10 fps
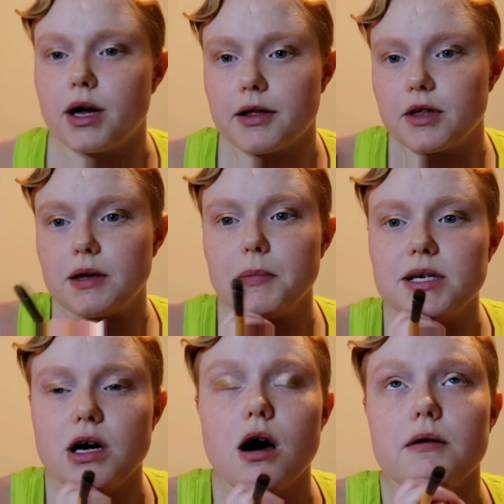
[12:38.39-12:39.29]
I think in my
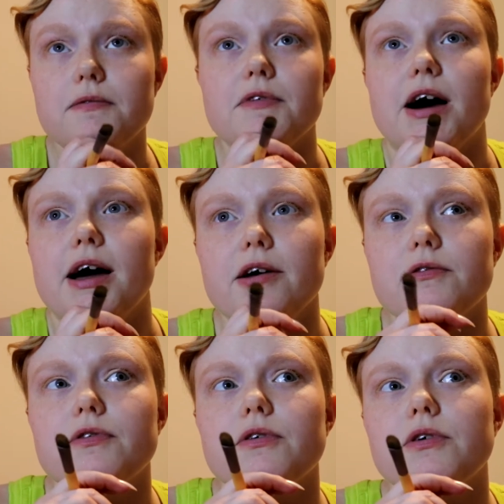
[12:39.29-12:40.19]
top
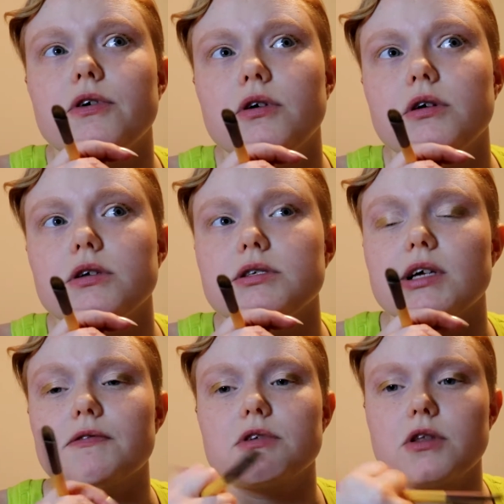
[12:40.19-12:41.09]
5,
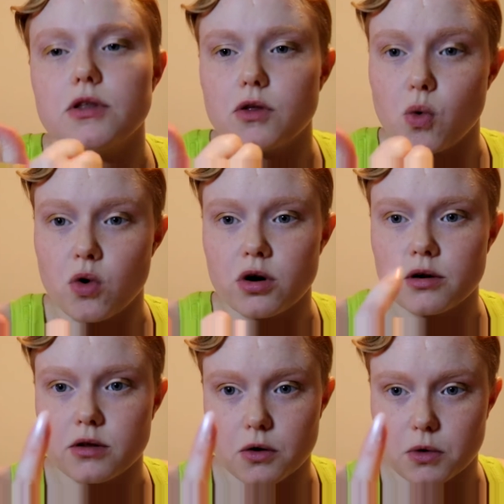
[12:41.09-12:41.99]
definitely Thor
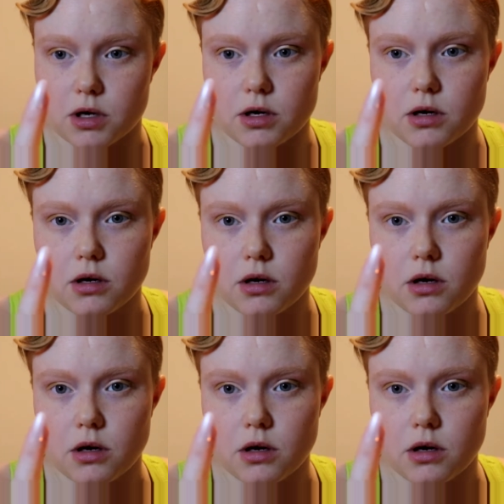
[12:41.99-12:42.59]
and Loki.